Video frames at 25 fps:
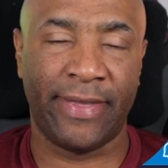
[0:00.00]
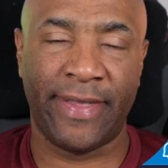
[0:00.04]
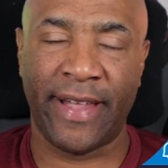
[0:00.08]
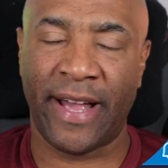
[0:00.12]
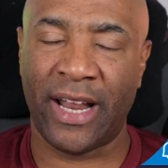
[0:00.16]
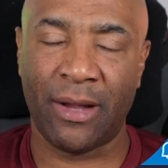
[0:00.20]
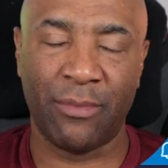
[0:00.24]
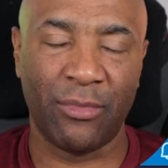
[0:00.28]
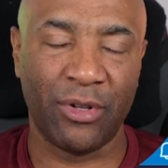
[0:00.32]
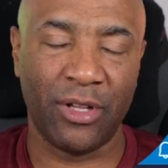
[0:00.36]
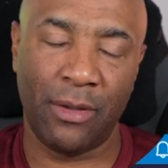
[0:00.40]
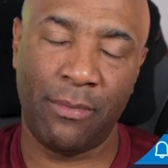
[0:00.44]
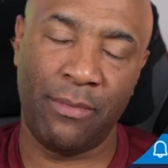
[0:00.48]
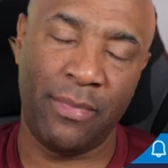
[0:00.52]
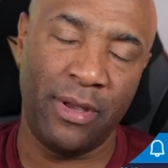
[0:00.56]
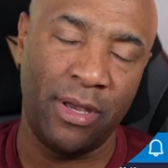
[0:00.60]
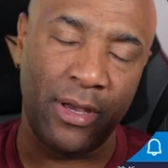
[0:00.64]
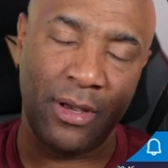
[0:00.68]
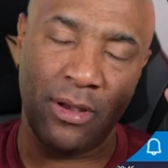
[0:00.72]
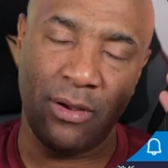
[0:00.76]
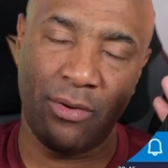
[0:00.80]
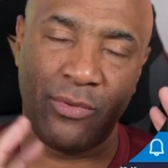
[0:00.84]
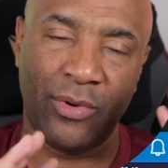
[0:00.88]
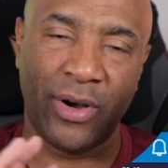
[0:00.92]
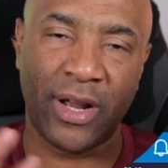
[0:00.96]

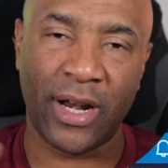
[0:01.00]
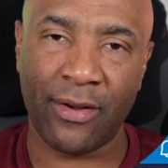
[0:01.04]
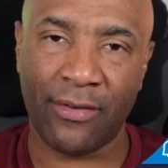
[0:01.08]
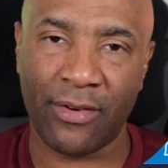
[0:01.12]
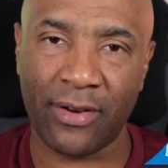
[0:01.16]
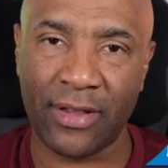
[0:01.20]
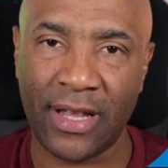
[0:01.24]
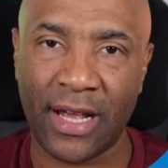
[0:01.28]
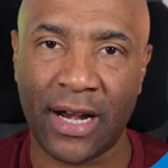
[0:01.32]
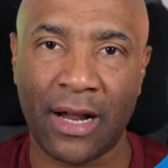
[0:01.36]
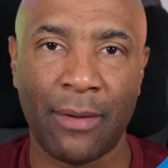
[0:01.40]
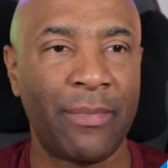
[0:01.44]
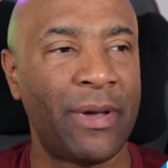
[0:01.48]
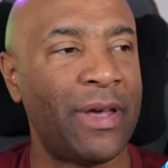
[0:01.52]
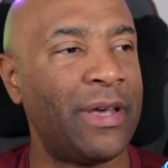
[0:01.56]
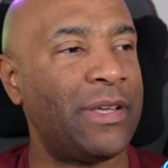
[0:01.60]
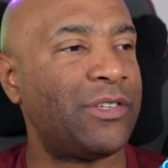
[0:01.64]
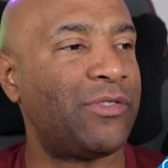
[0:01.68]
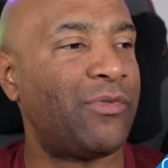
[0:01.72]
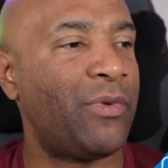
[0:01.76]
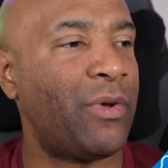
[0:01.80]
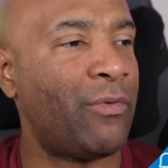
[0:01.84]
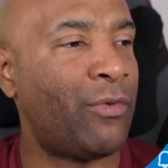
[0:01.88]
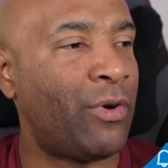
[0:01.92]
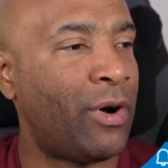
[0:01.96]
DynamoDB, whatever
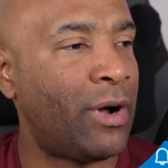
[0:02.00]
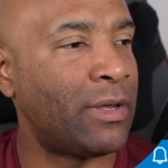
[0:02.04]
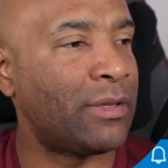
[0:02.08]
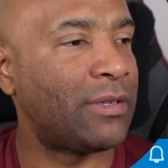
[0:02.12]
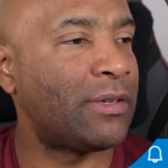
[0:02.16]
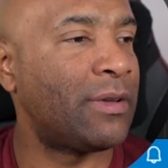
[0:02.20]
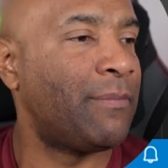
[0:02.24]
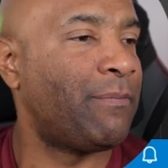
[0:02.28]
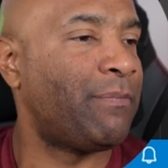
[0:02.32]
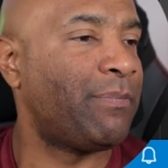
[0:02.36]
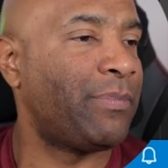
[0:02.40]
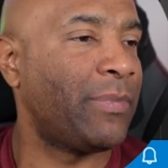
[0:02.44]
database we want,